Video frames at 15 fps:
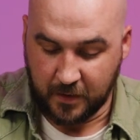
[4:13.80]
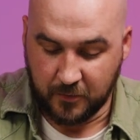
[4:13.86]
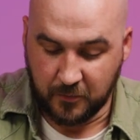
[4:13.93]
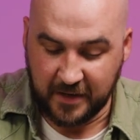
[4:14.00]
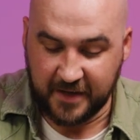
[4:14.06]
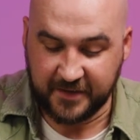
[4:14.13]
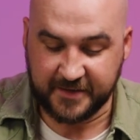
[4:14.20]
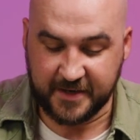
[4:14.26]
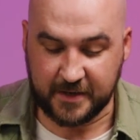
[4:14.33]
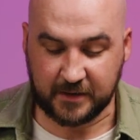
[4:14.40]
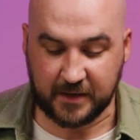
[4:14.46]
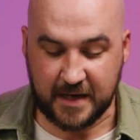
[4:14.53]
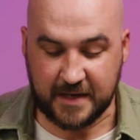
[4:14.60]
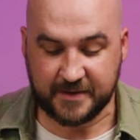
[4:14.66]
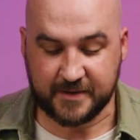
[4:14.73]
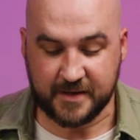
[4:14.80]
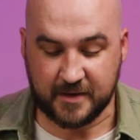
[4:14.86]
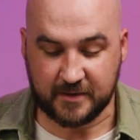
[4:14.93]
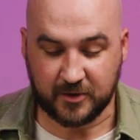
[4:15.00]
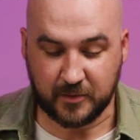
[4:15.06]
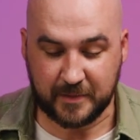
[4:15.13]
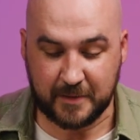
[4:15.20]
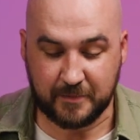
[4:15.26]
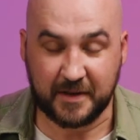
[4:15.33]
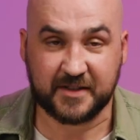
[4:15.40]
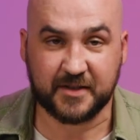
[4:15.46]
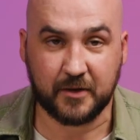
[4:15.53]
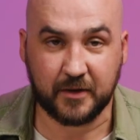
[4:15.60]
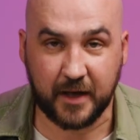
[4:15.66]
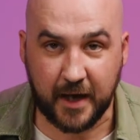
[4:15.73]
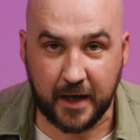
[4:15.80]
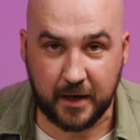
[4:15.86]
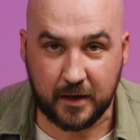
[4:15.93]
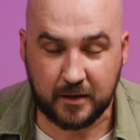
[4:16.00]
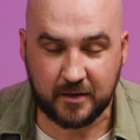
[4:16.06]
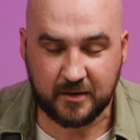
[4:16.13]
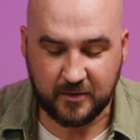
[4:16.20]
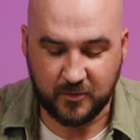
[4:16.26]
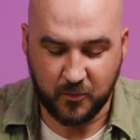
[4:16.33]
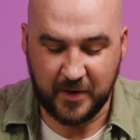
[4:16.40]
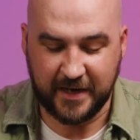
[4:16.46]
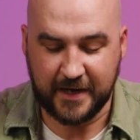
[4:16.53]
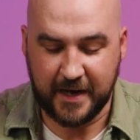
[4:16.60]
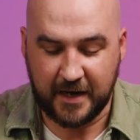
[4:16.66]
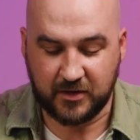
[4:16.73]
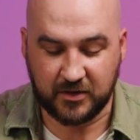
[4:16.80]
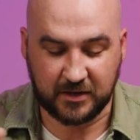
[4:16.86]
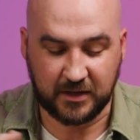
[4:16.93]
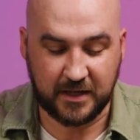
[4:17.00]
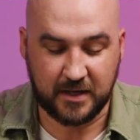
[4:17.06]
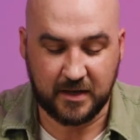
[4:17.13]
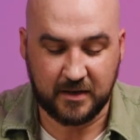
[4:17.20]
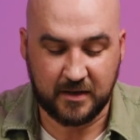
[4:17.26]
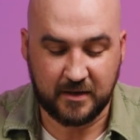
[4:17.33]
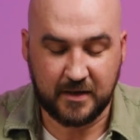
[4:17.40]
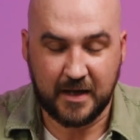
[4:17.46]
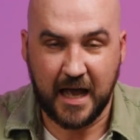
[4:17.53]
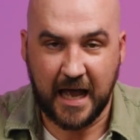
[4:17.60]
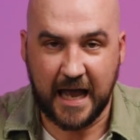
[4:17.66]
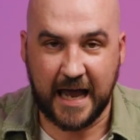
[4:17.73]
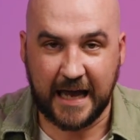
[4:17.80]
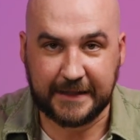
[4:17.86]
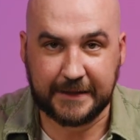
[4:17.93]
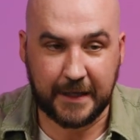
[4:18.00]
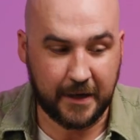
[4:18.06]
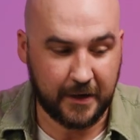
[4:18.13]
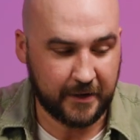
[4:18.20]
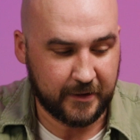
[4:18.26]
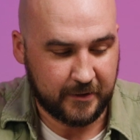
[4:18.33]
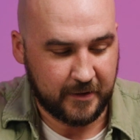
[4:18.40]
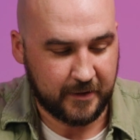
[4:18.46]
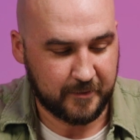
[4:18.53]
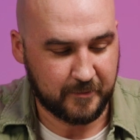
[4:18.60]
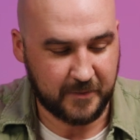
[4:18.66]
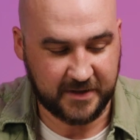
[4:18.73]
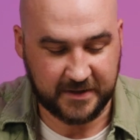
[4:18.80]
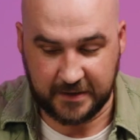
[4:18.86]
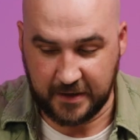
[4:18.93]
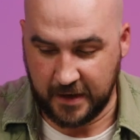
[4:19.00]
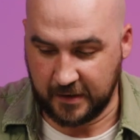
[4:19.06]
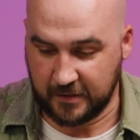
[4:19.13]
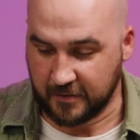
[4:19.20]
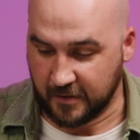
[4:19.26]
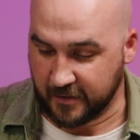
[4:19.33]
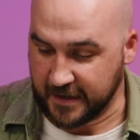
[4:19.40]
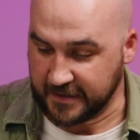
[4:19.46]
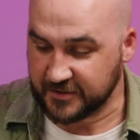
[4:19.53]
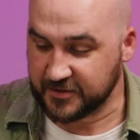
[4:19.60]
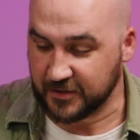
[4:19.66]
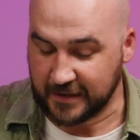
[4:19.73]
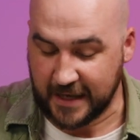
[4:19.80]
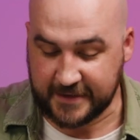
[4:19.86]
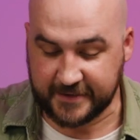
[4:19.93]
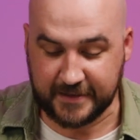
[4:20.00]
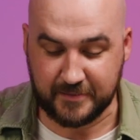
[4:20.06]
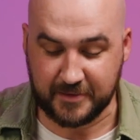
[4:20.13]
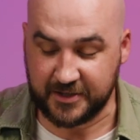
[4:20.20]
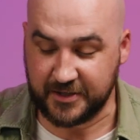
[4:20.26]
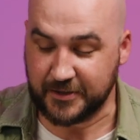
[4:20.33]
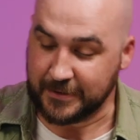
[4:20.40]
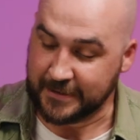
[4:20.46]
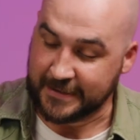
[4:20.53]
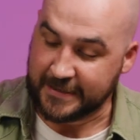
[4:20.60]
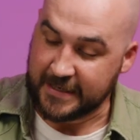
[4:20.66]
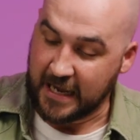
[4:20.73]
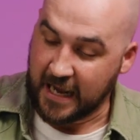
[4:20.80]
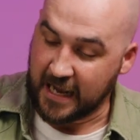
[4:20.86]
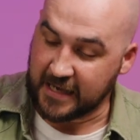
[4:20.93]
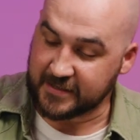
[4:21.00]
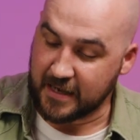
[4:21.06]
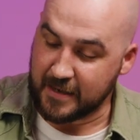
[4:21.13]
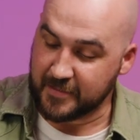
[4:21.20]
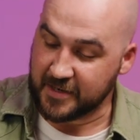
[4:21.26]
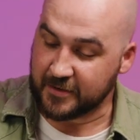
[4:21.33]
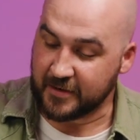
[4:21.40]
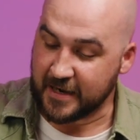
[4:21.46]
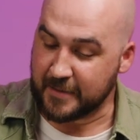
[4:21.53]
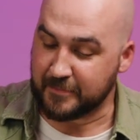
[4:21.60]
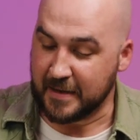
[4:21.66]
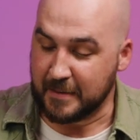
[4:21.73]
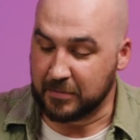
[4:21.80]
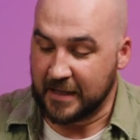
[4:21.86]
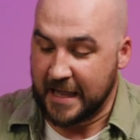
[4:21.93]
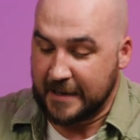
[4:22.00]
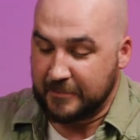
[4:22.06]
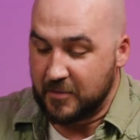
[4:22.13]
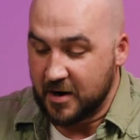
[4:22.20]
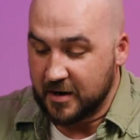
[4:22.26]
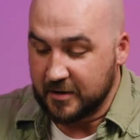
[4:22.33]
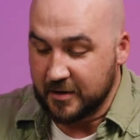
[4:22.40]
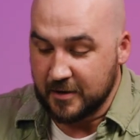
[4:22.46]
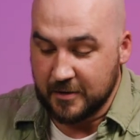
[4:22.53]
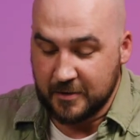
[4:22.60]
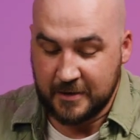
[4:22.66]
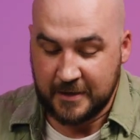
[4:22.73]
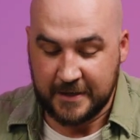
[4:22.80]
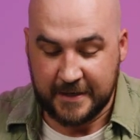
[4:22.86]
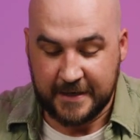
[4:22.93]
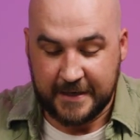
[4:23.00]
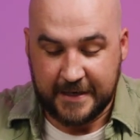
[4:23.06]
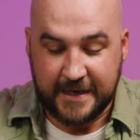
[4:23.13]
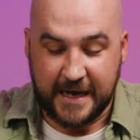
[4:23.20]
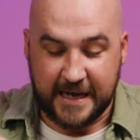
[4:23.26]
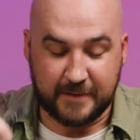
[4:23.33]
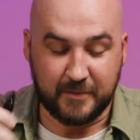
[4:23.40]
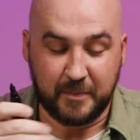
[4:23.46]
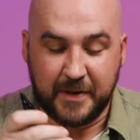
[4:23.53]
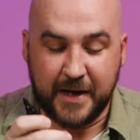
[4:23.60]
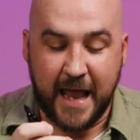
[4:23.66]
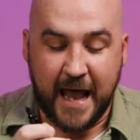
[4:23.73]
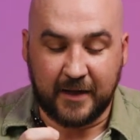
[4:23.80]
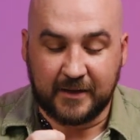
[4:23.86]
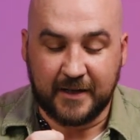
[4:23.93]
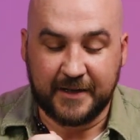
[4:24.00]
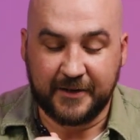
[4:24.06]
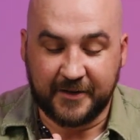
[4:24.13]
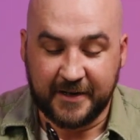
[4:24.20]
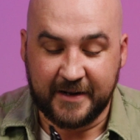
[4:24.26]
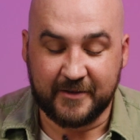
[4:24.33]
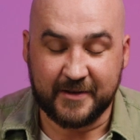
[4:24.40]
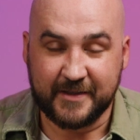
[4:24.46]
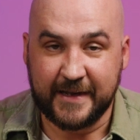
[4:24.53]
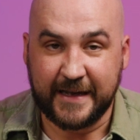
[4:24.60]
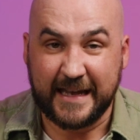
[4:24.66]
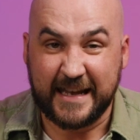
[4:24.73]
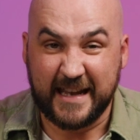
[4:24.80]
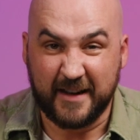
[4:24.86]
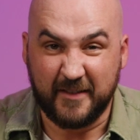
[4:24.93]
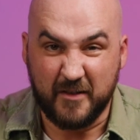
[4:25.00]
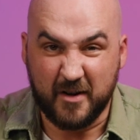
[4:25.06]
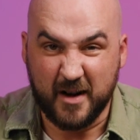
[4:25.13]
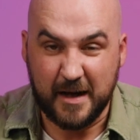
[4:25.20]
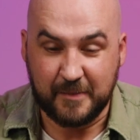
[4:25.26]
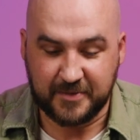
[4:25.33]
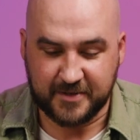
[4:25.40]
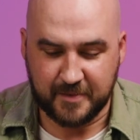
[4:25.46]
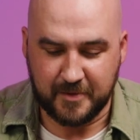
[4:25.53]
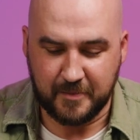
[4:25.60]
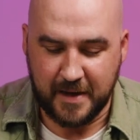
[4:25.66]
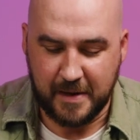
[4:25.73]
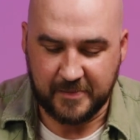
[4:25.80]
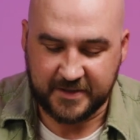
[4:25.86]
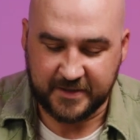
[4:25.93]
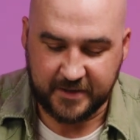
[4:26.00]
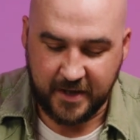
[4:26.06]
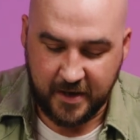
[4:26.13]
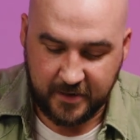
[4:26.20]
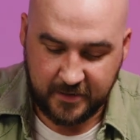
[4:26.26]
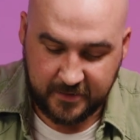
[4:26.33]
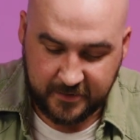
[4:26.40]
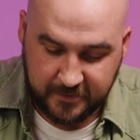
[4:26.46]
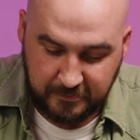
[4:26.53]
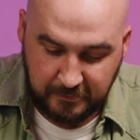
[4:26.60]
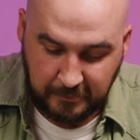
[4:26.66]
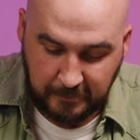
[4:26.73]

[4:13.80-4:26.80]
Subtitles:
Went outside of the lines there a little bit, but it's okay. We can actually hide the mistake. All right, so last thing I'm gonna do is I'm gonna grab my black marker and I'm gonna put an outline on everything and cover up some of my mistakes.